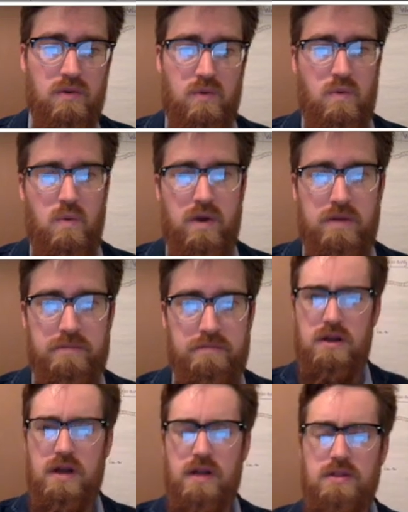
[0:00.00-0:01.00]
1.
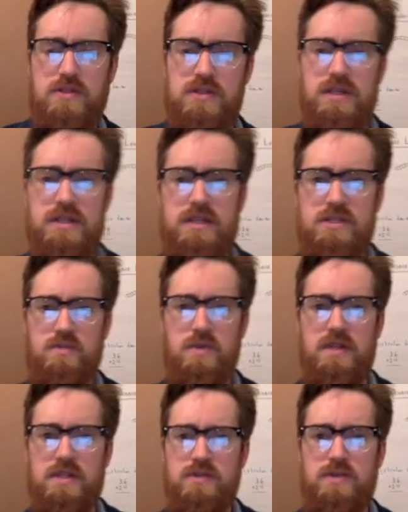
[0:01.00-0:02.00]
Now let's look at this
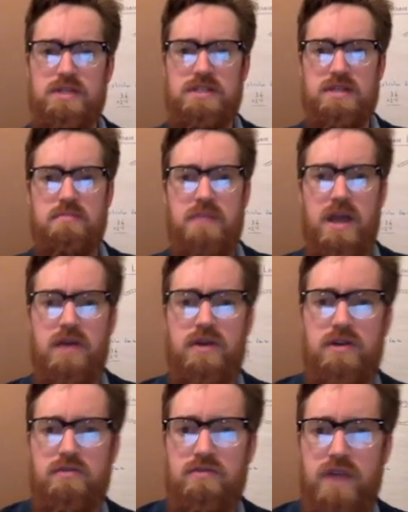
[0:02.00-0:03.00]
one. This one is
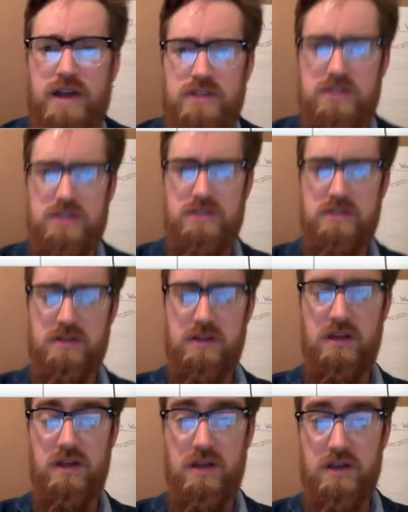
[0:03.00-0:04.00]
comparing fraction.
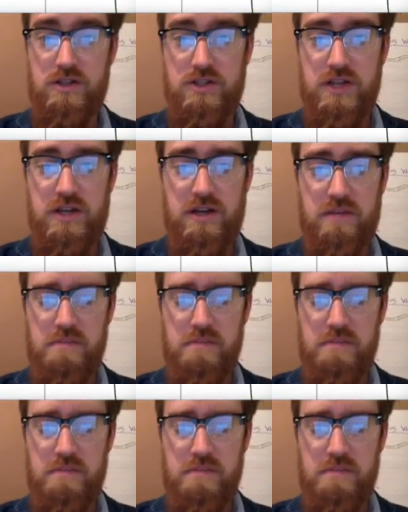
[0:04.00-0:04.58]
Jacob